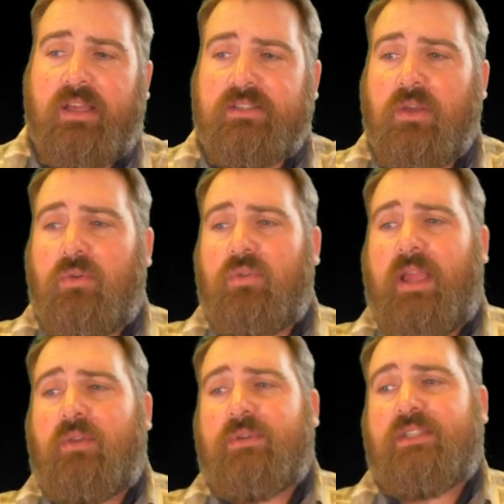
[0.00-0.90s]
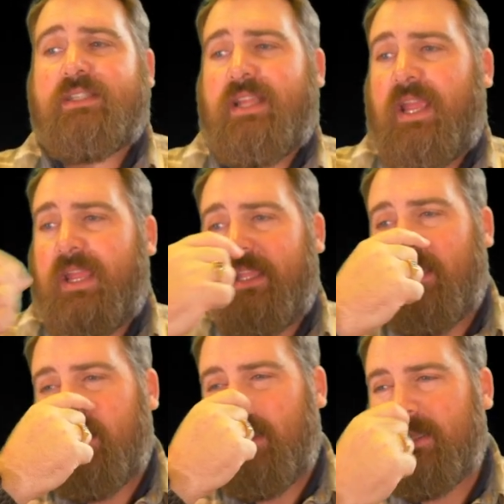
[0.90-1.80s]
So language is a
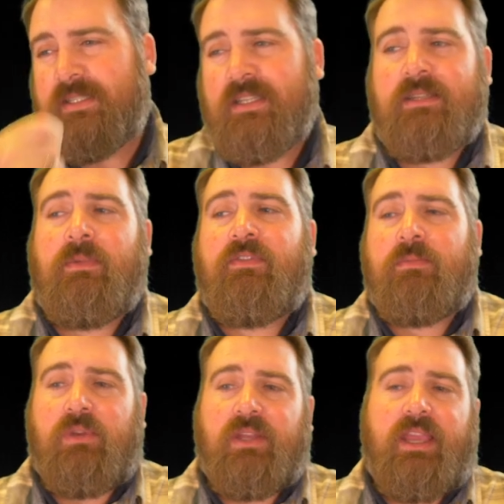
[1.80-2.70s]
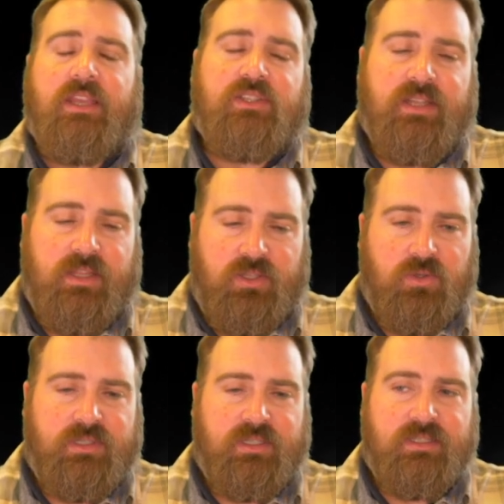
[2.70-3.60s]
system of communication that
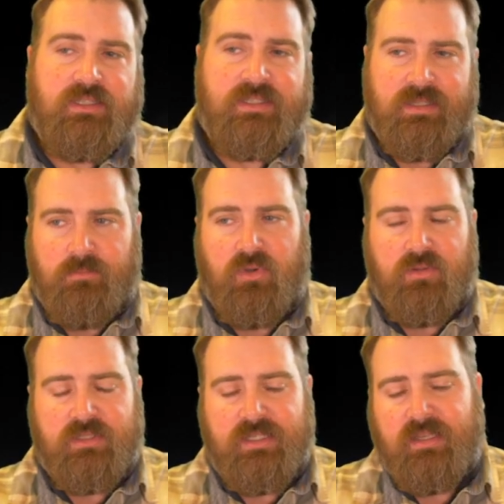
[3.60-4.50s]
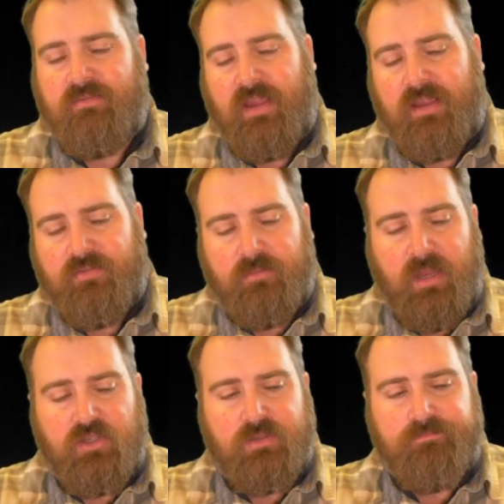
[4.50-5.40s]
uses symbols to convey
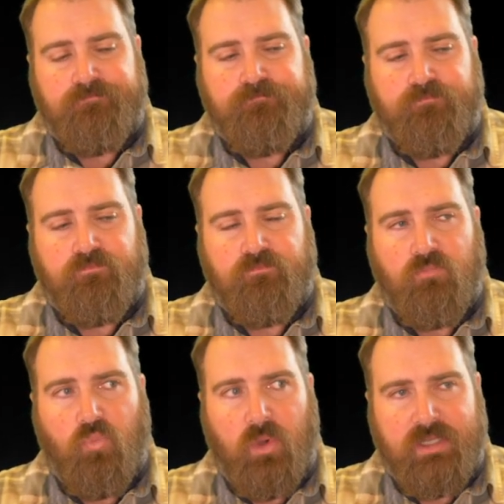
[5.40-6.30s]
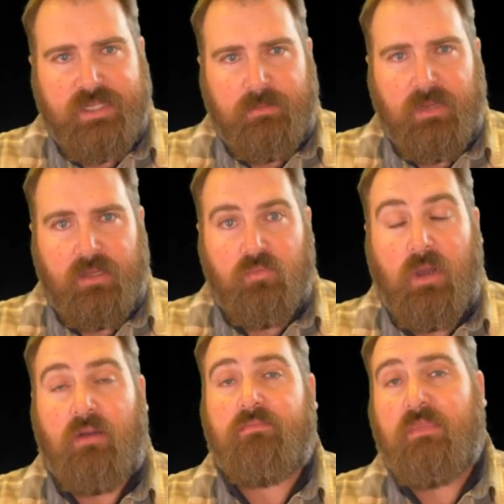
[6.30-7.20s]
information. What does that mean?
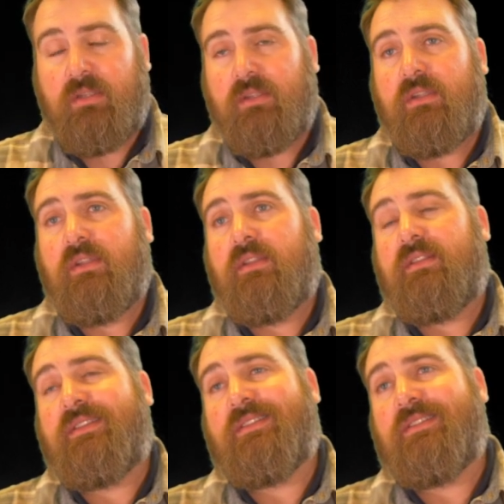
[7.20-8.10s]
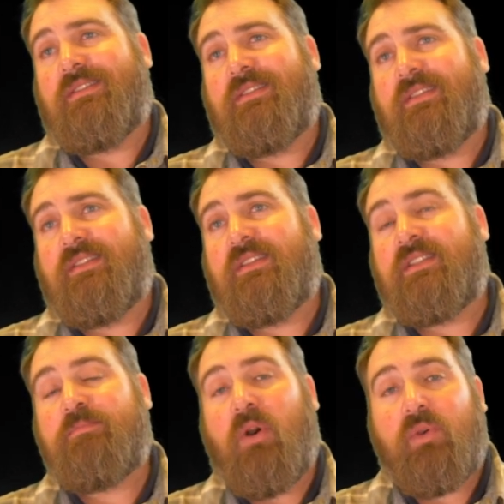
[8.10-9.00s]
Well, the
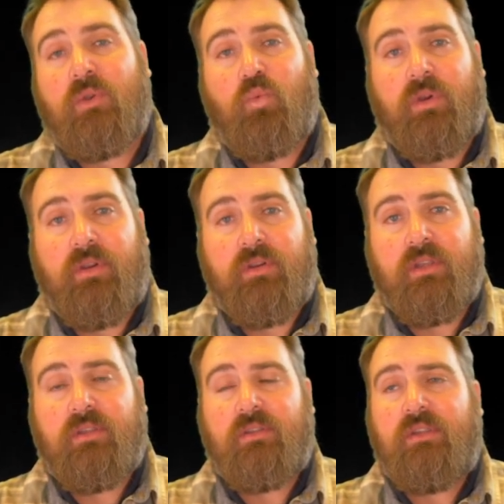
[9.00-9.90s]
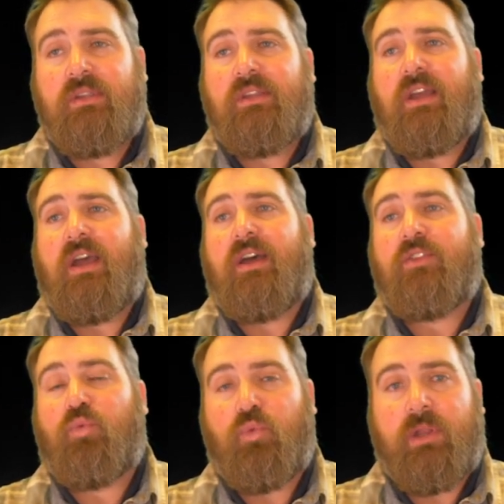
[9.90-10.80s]
spoken word,
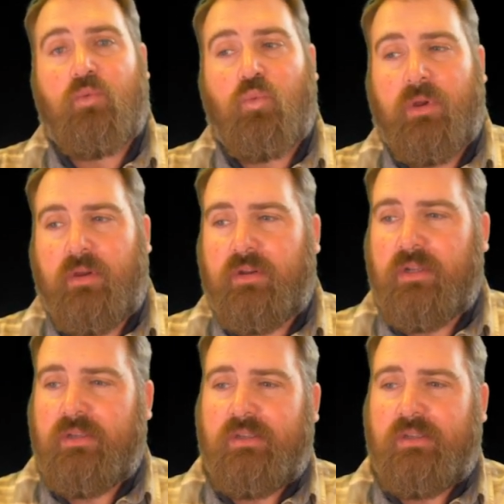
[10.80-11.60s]
the written word,